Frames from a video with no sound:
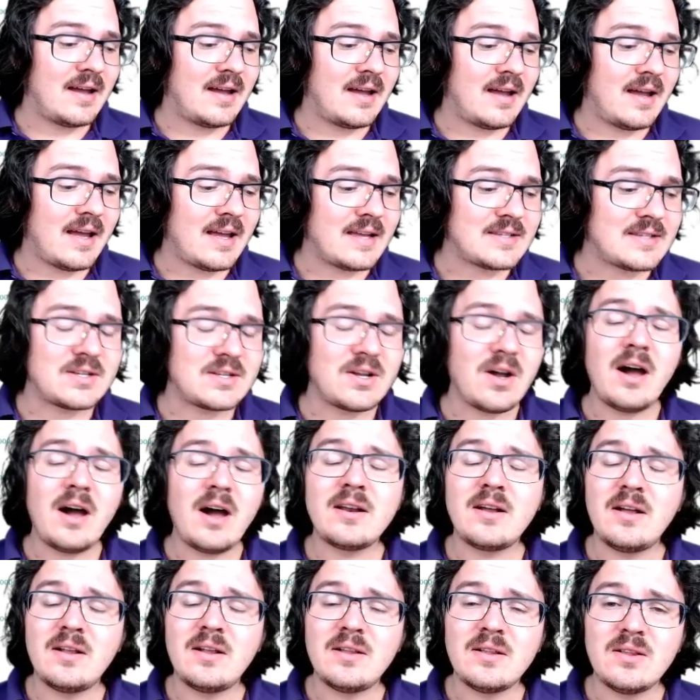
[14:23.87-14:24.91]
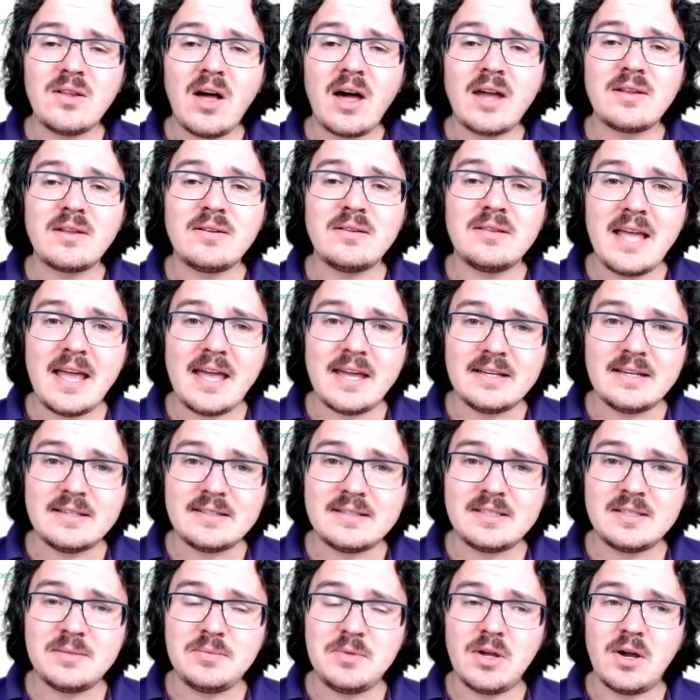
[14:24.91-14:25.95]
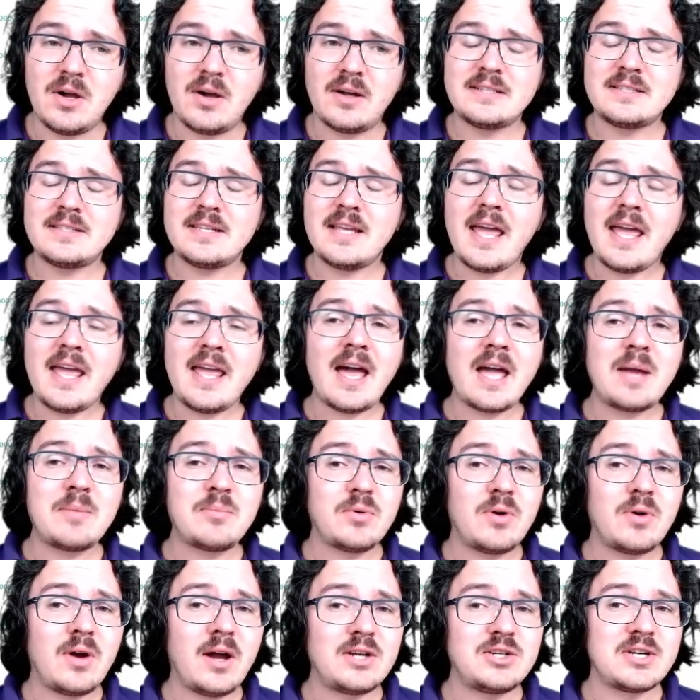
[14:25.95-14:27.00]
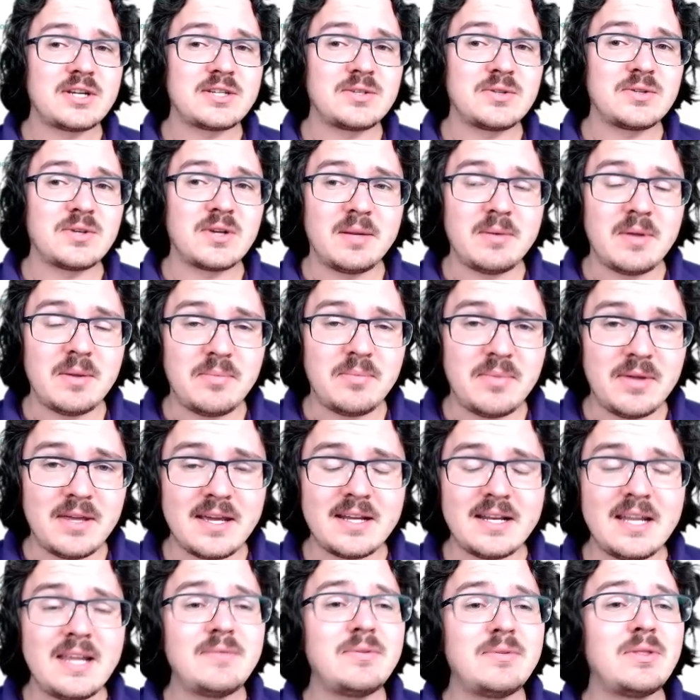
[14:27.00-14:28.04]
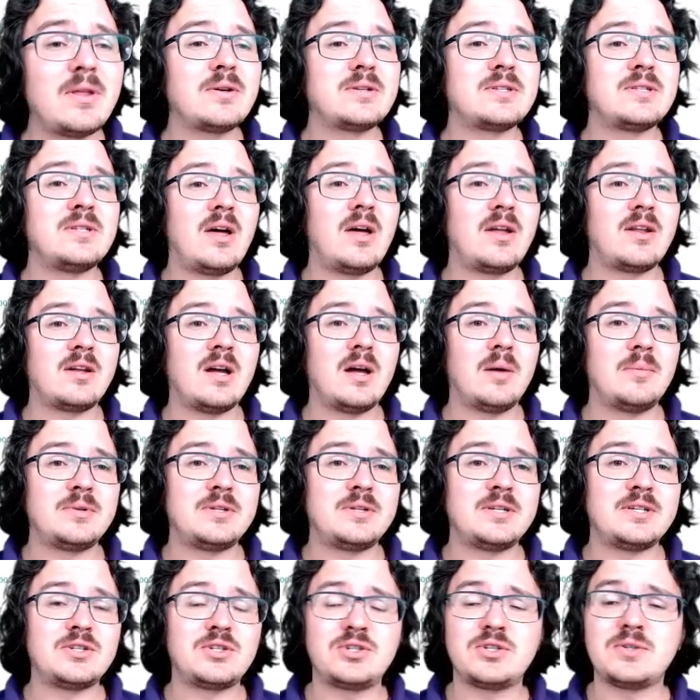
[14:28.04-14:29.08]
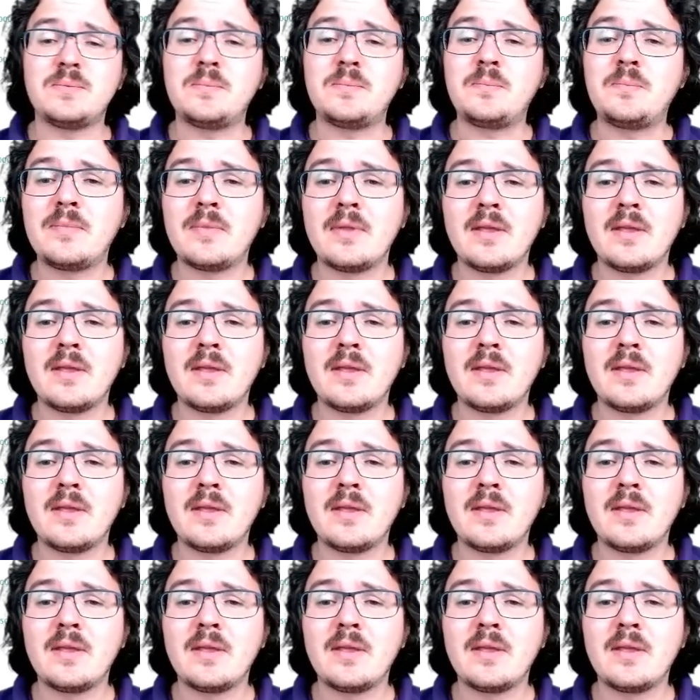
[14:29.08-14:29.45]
has got a lot of legs, to be honest. AI projects are going to be big, and even though there's a lot of competition,